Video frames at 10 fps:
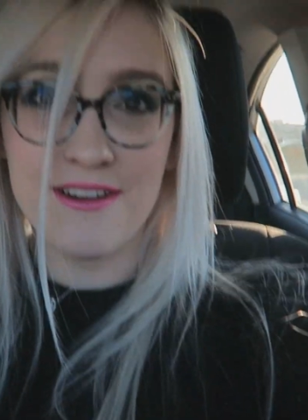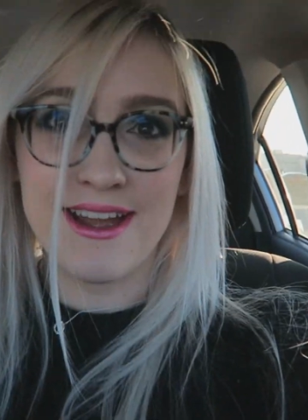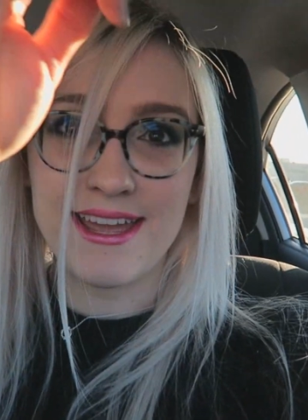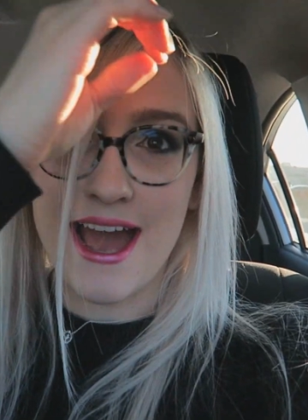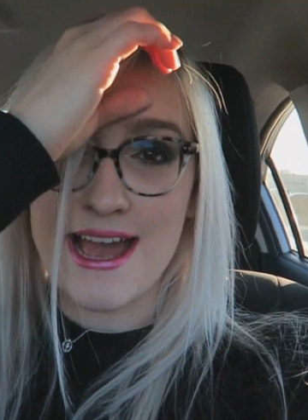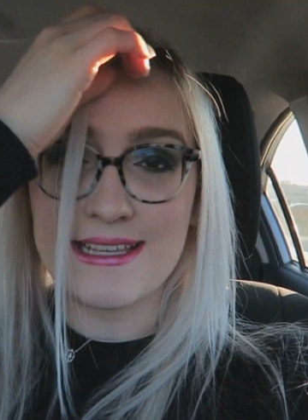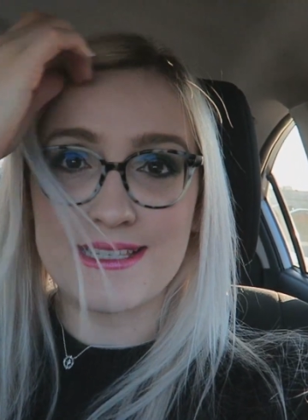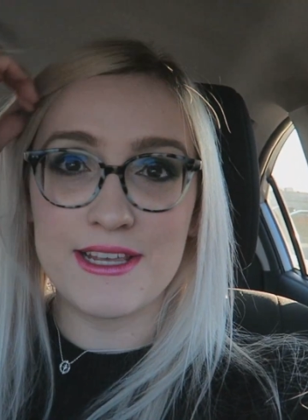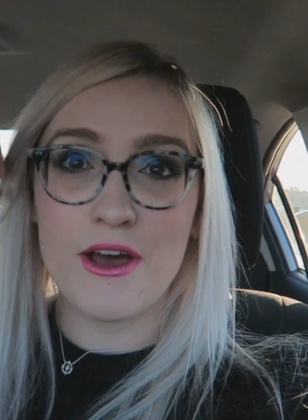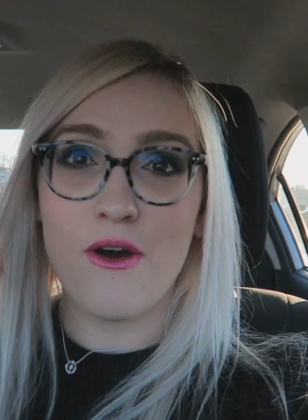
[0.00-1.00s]
All right, guys,
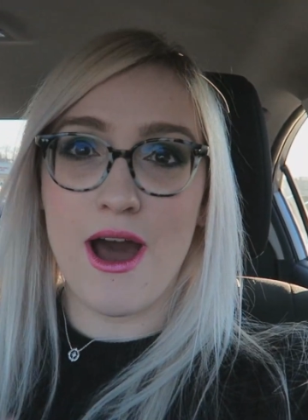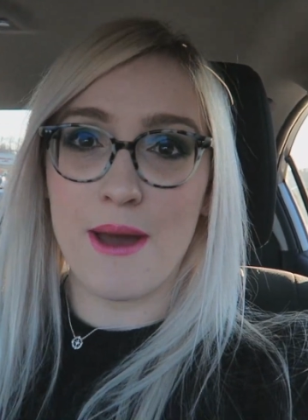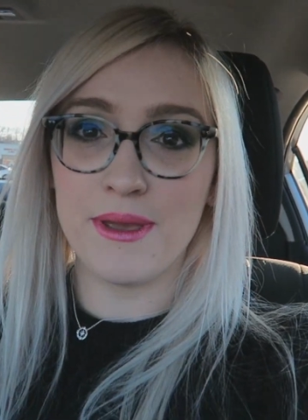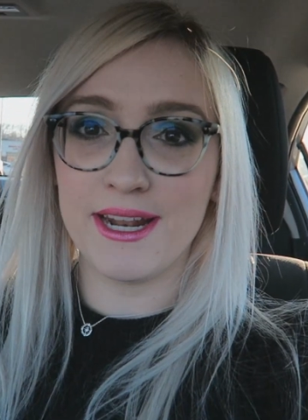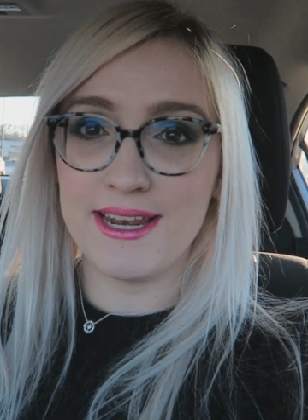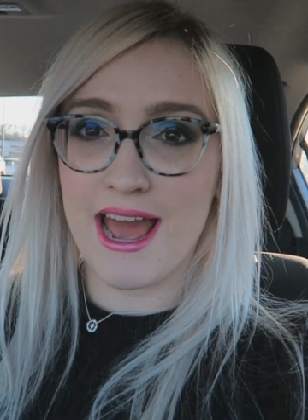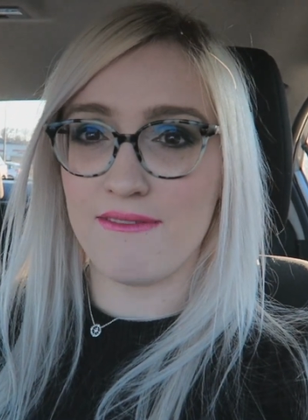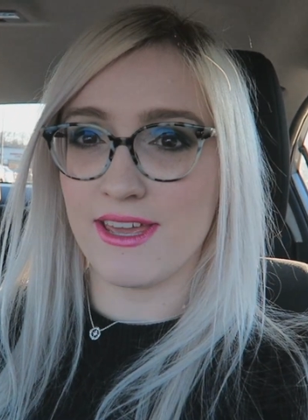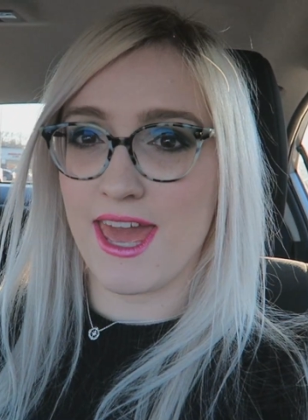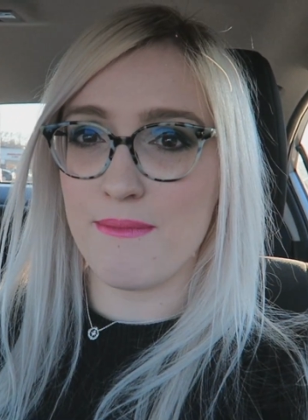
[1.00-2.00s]
so I'm gonna
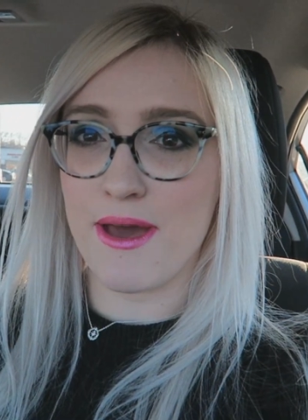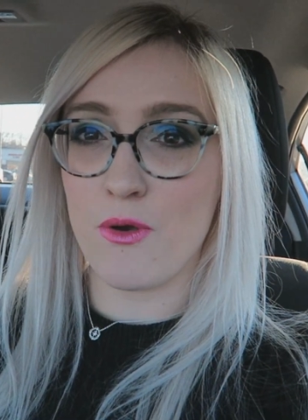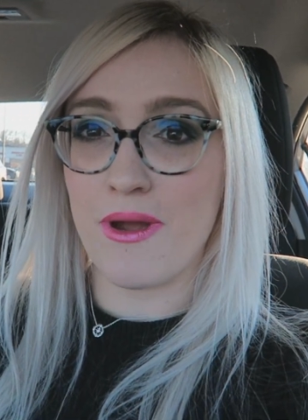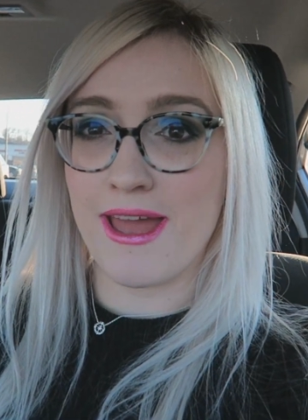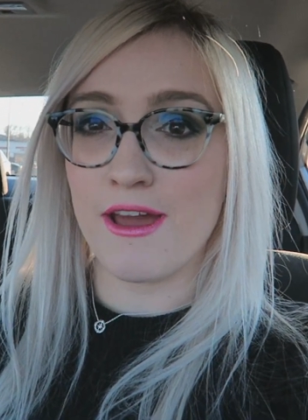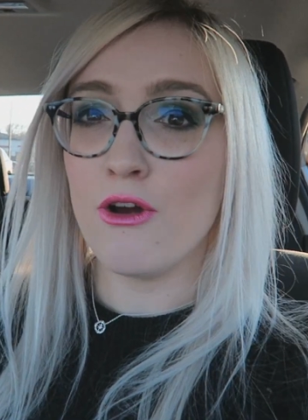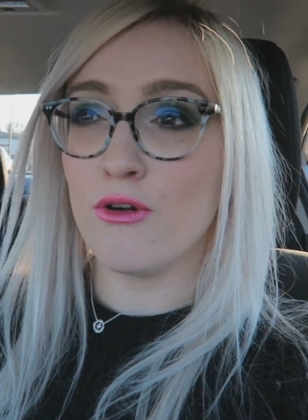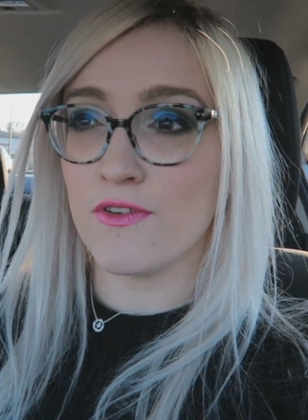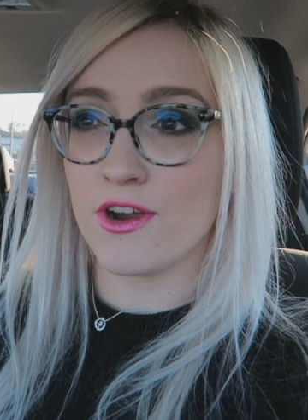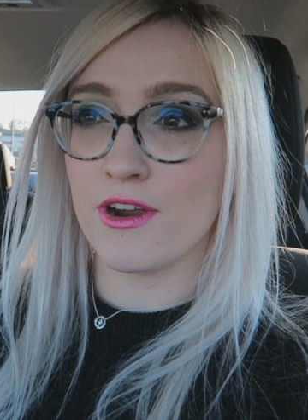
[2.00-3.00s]
navigate my way
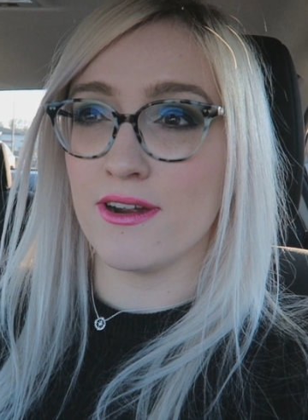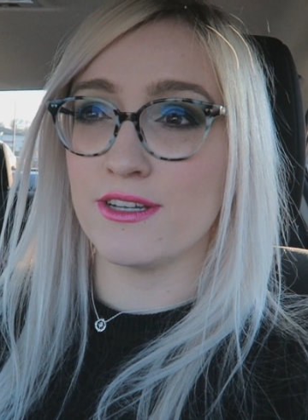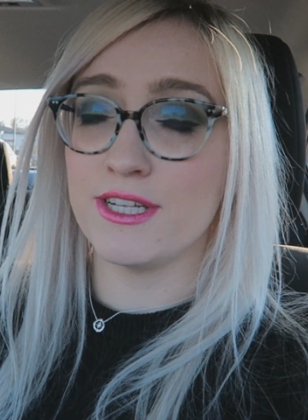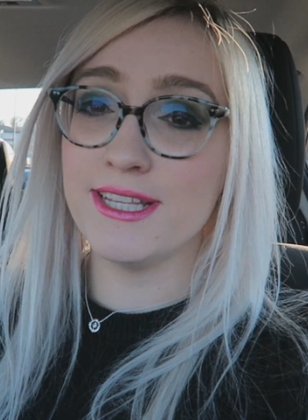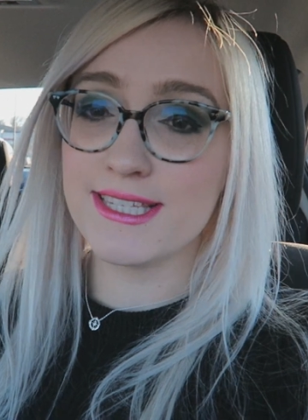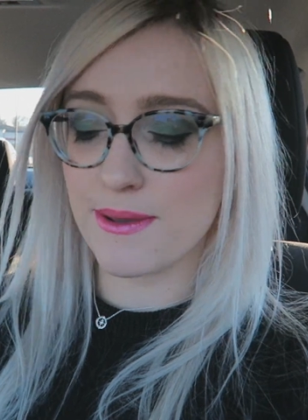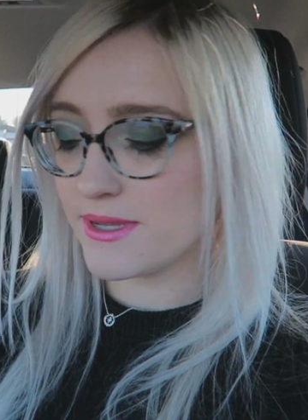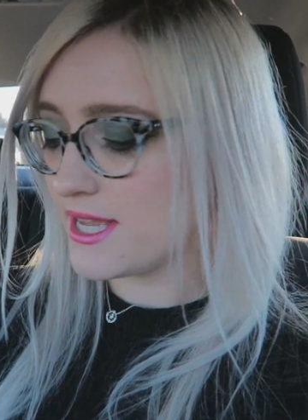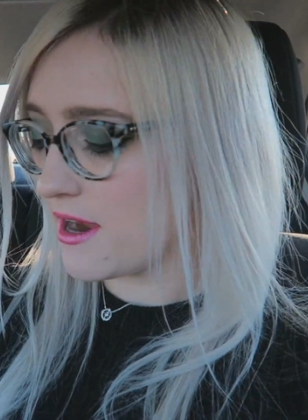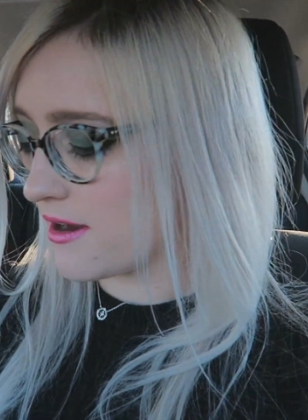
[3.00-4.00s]
over to the
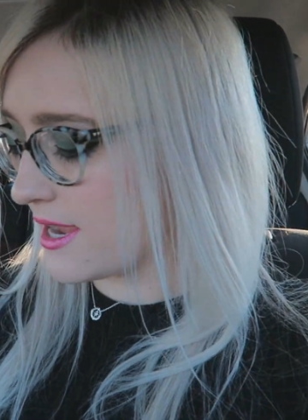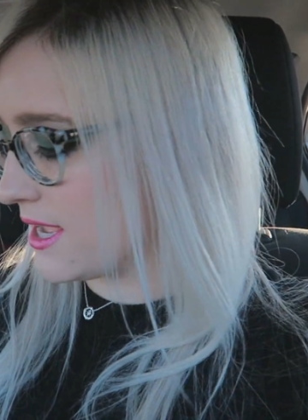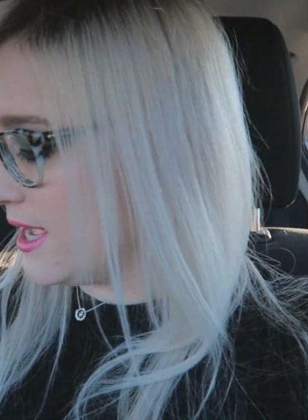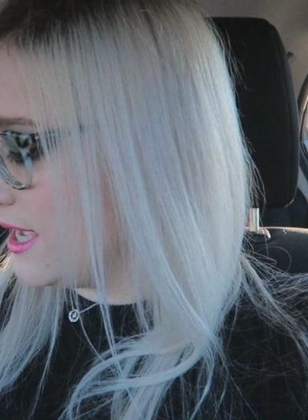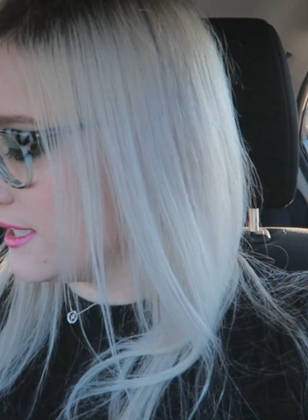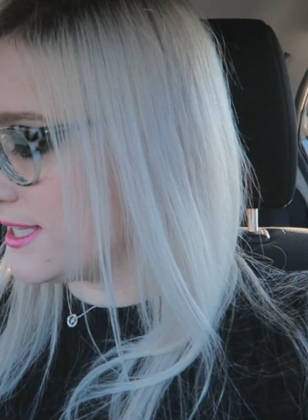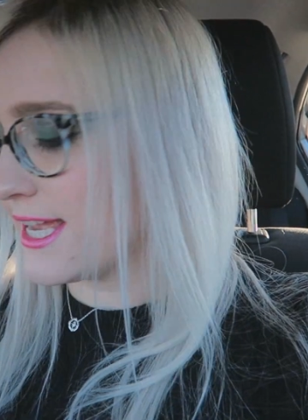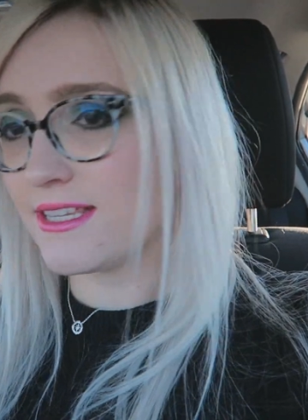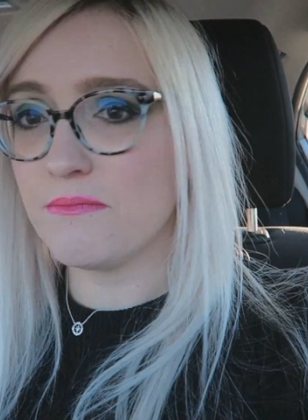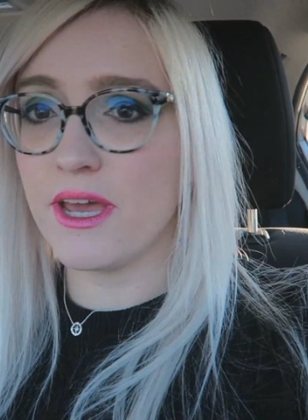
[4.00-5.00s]
cemetery to
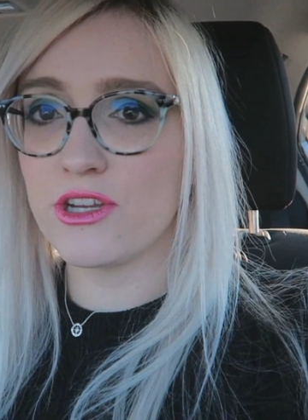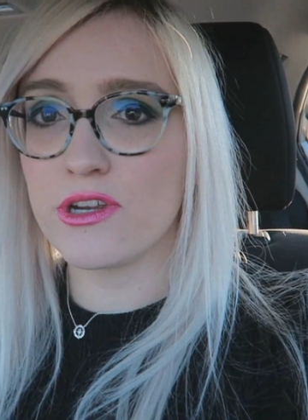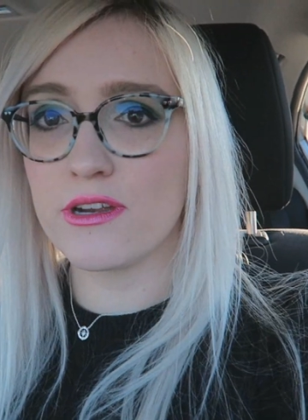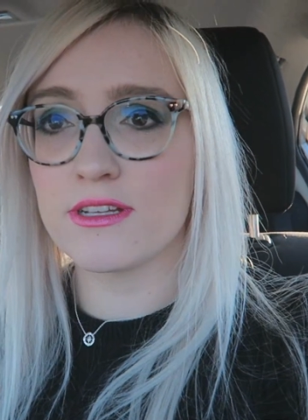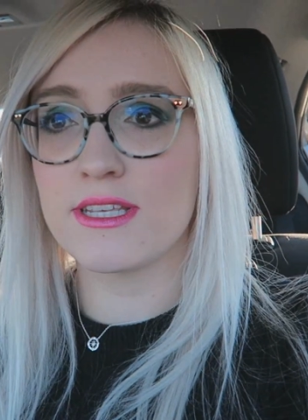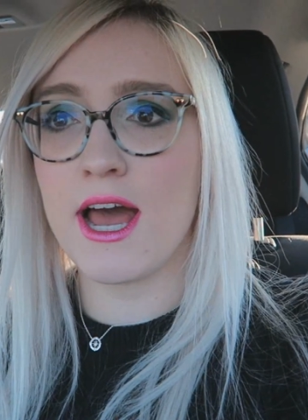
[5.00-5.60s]
take some pictures.